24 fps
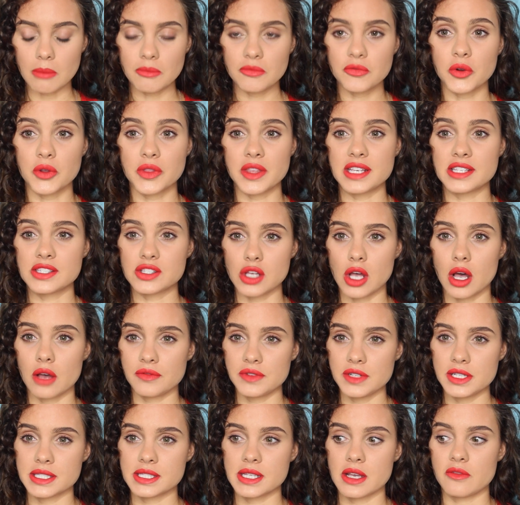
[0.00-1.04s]
for the
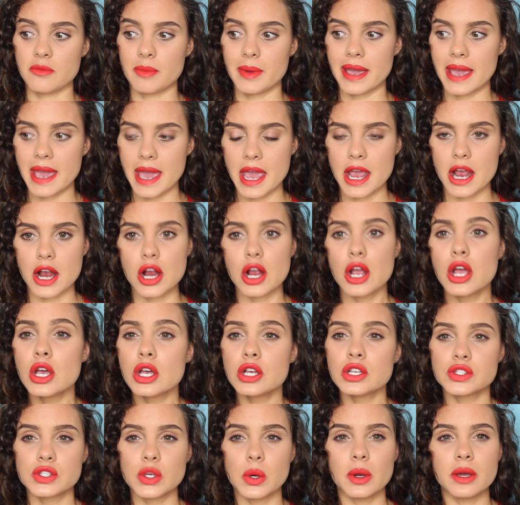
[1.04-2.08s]
softness of my hair.
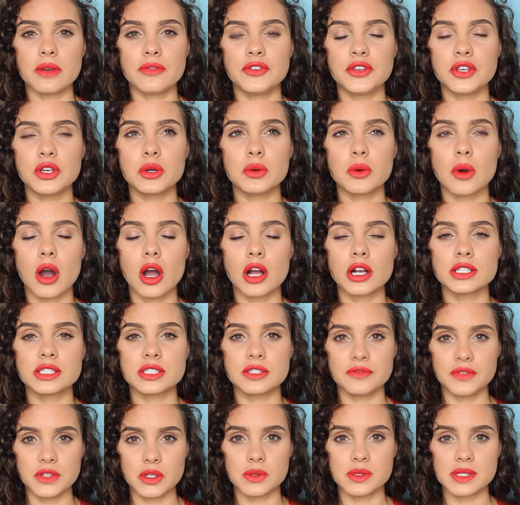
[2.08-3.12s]
So if you are
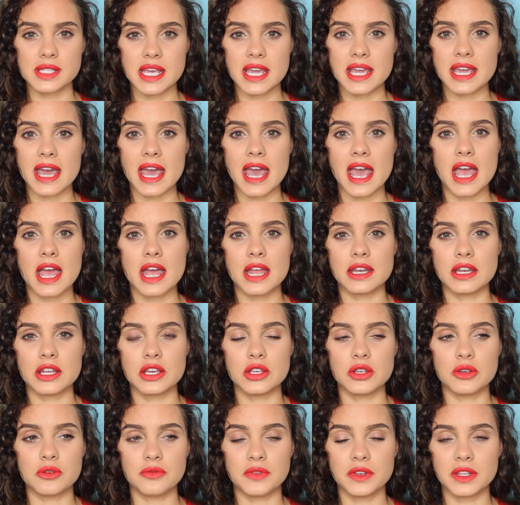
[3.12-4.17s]
diffusing and
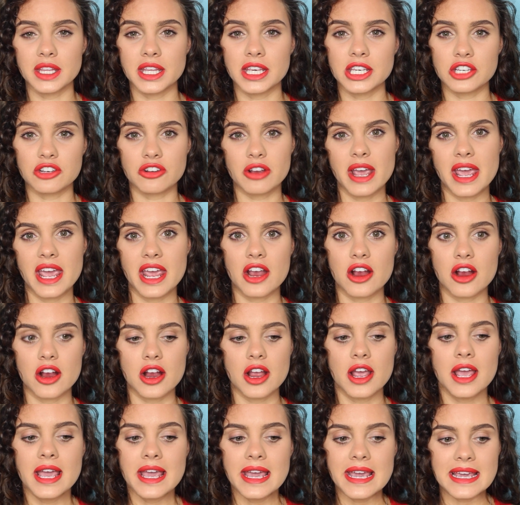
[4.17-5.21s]
you feel like your
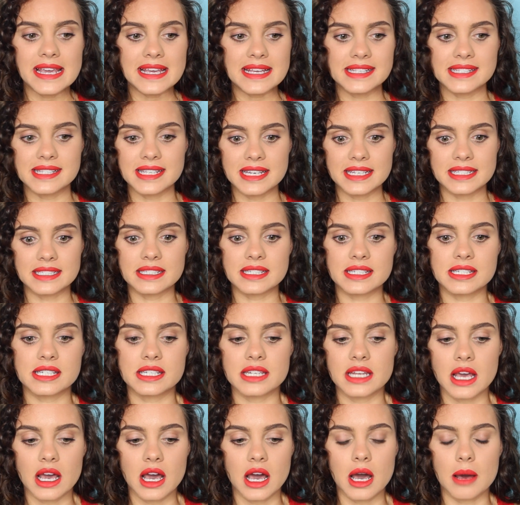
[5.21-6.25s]
hair isn't
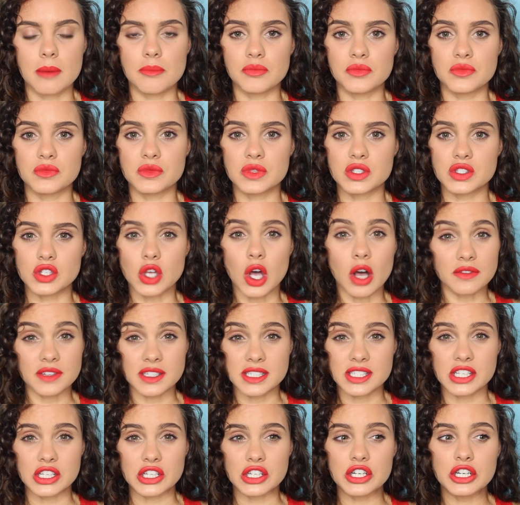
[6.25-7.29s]
the
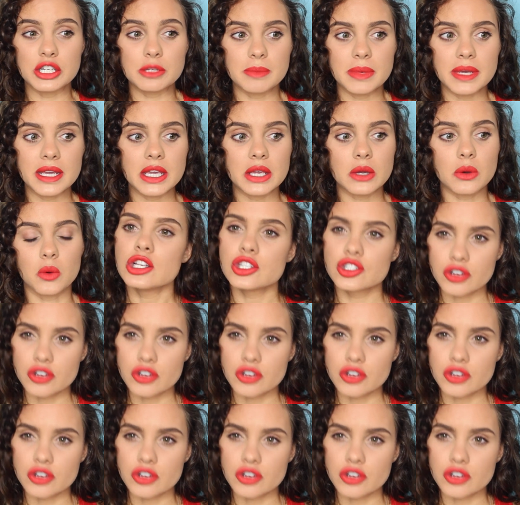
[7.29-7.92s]
softest it could be,